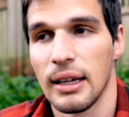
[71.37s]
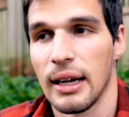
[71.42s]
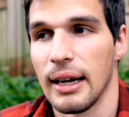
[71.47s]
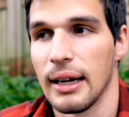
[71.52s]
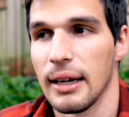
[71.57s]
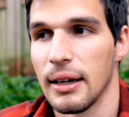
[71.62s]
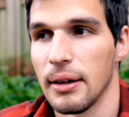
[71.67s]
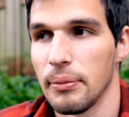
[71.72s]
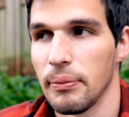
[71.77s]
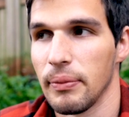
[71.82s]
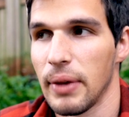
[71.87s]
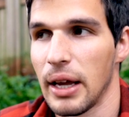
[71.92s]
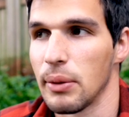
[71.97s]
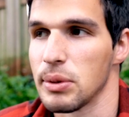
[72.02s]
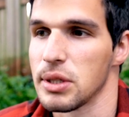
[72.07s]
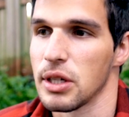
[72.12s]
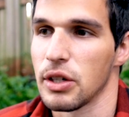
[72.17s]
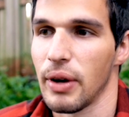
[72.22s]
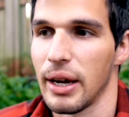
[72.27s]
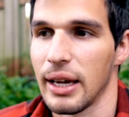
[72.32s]
And it
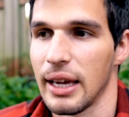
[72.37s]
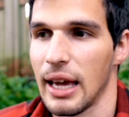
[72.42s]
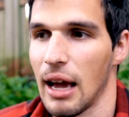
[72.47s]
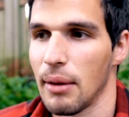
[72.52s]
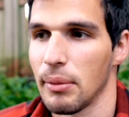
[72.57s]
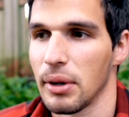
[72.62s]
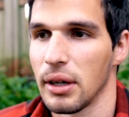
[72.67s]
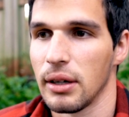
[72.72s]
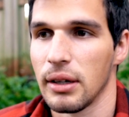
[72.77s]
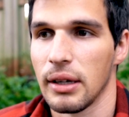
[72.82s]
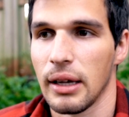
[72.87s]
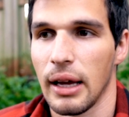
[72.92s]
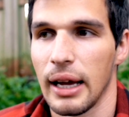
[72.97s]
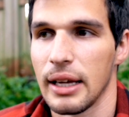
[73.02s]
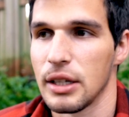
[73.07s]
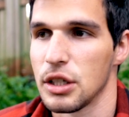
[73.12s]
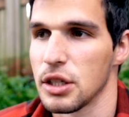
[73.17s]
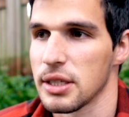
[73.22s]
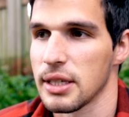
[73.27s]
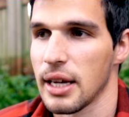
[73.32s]
was a great camera. I
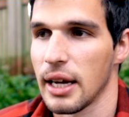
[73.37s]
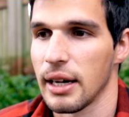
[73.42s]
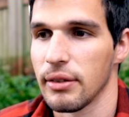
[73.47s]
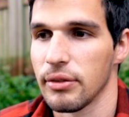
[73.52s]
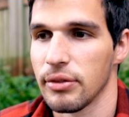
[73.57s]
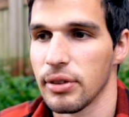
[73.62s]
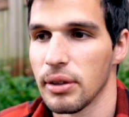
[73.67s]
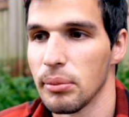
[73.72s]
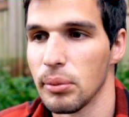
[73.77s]
just kind of